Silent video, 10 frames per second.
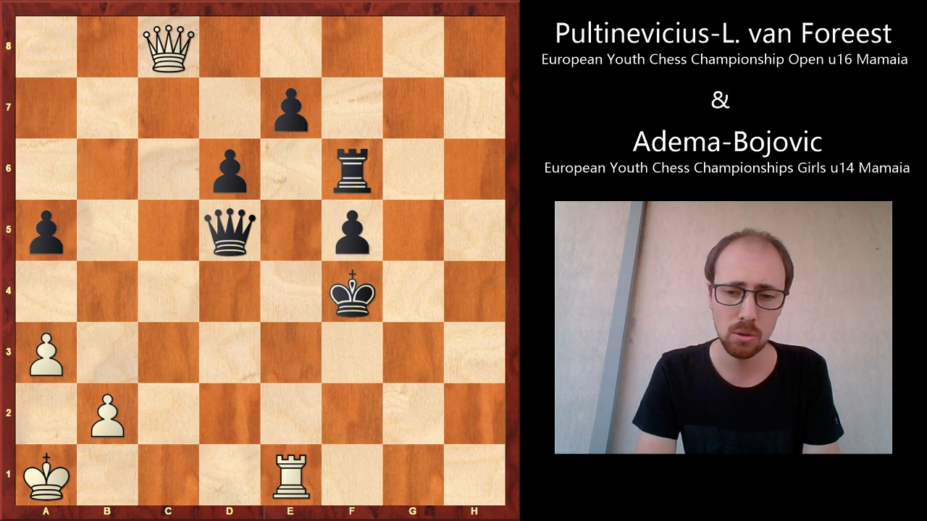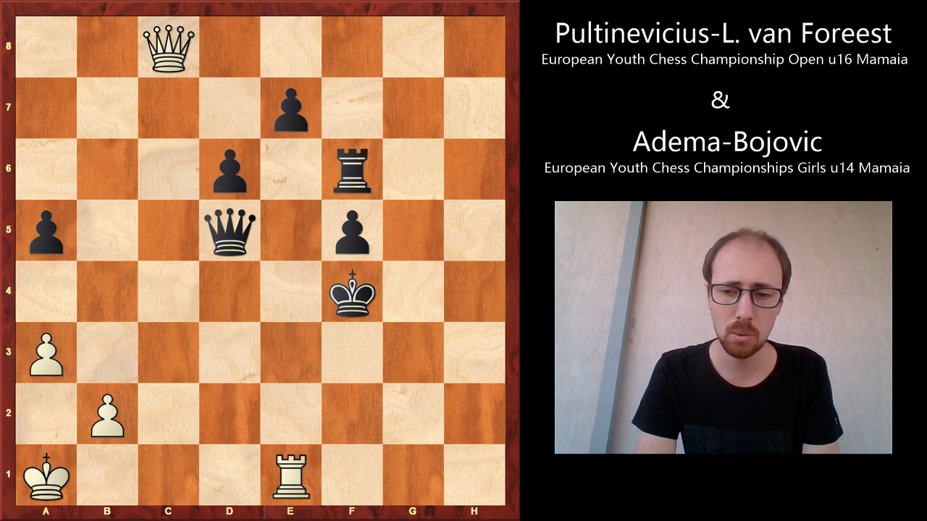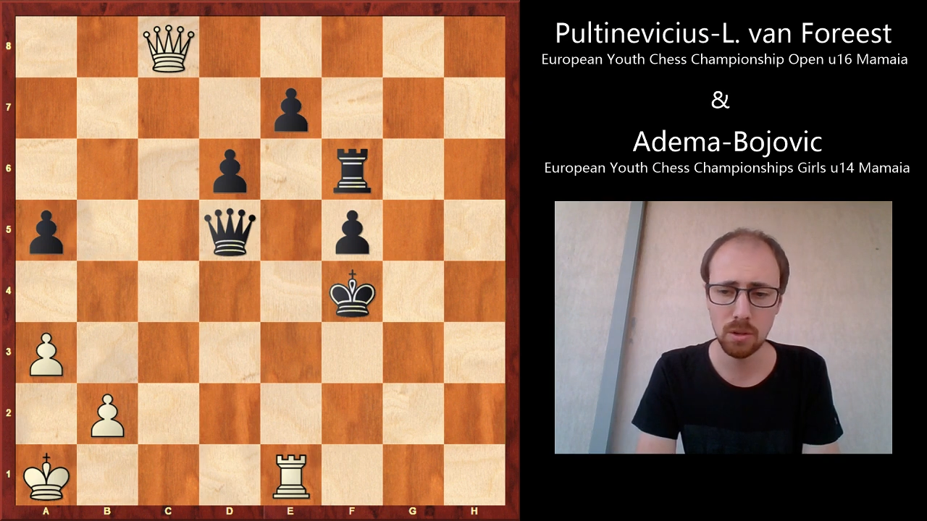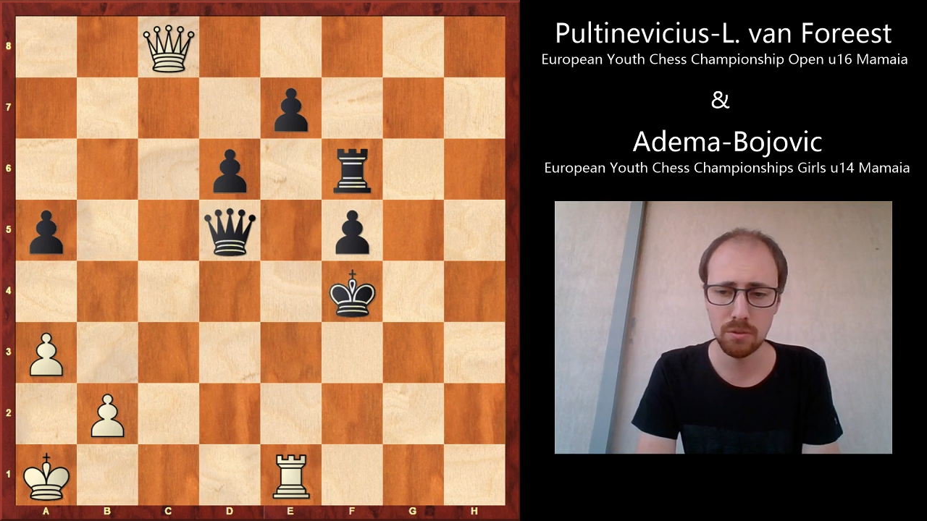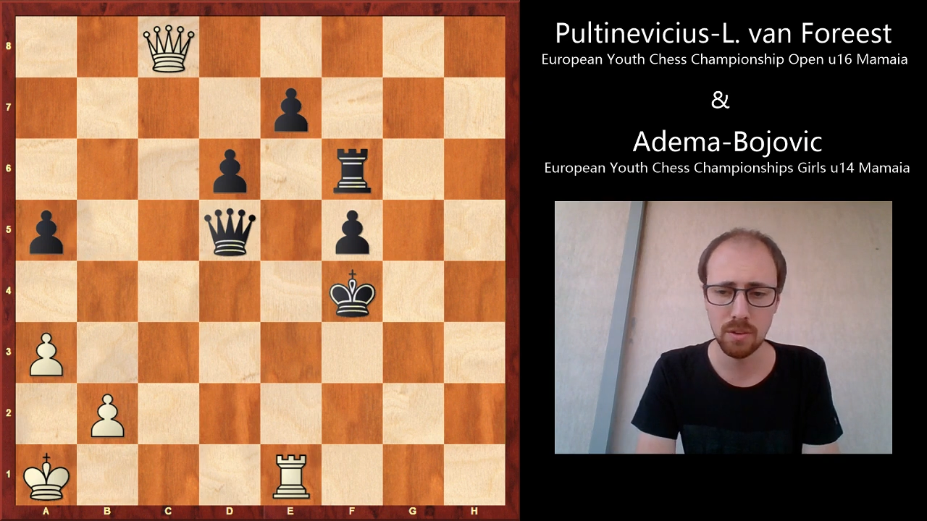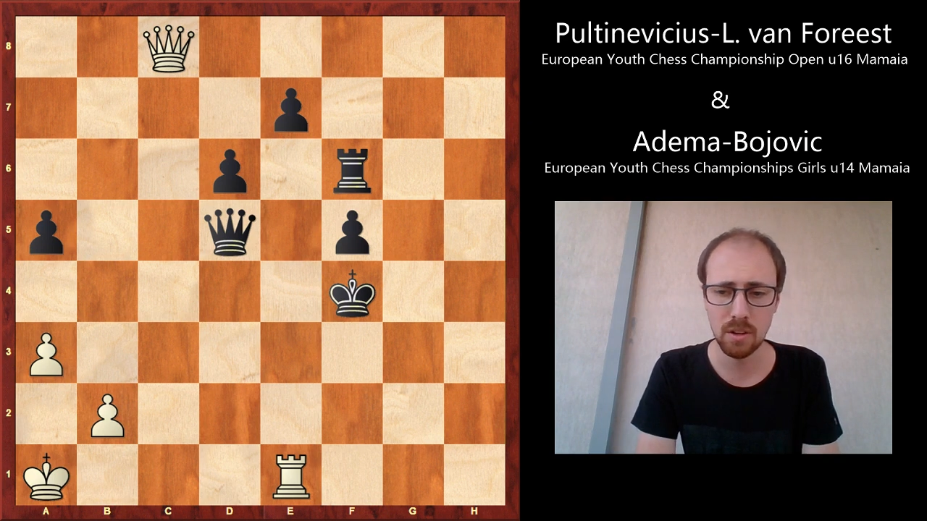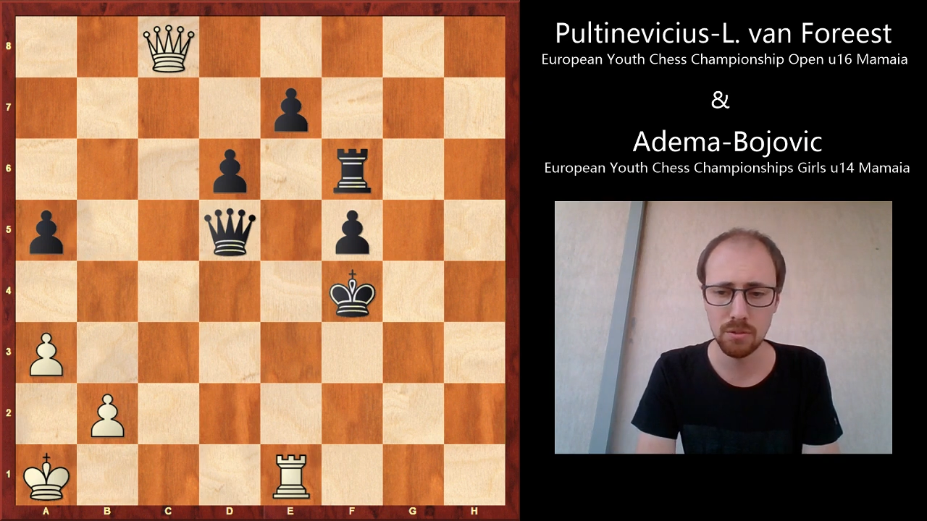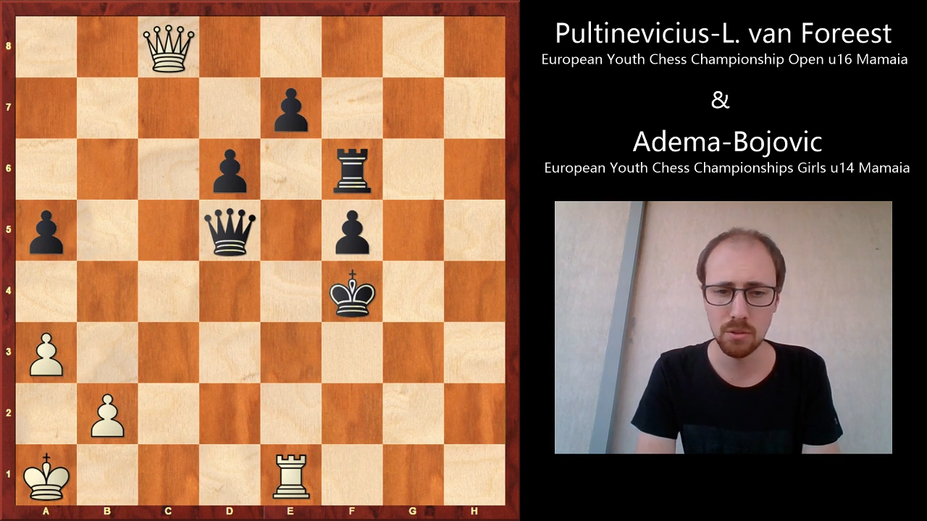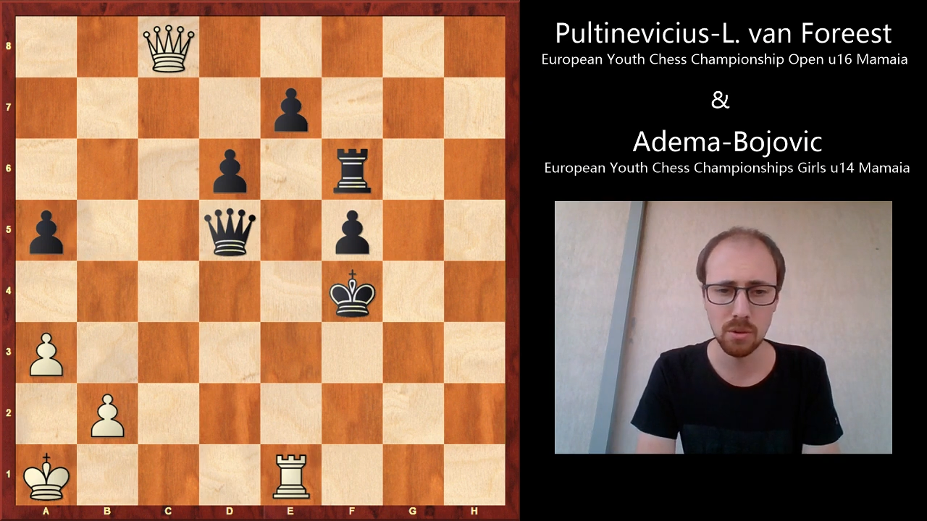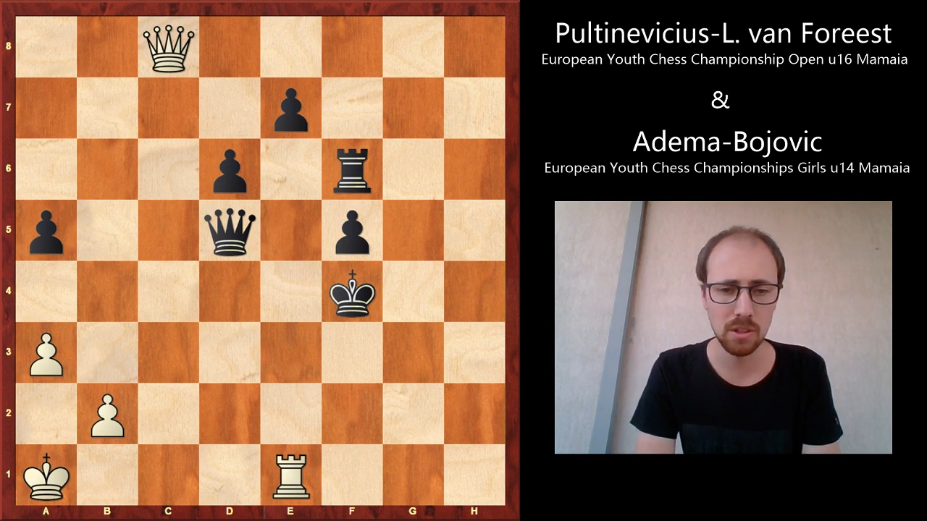quite fair if
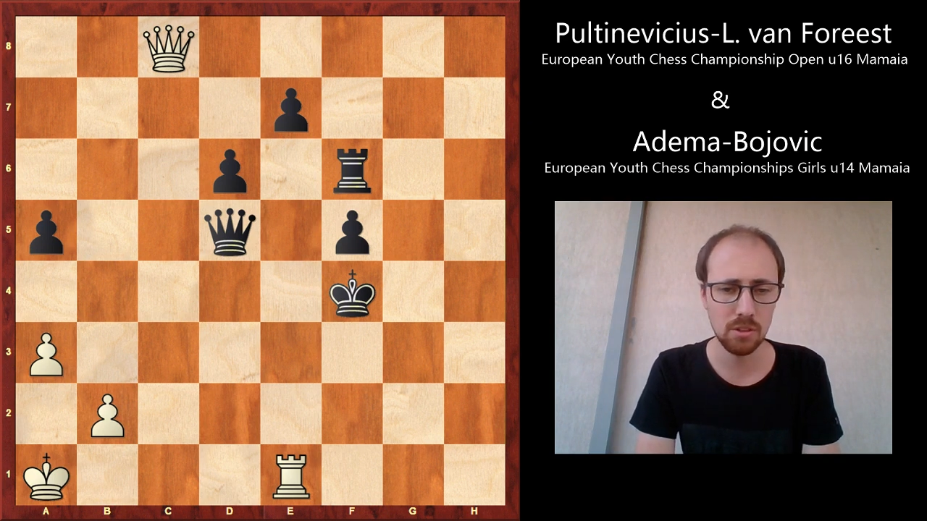you look at the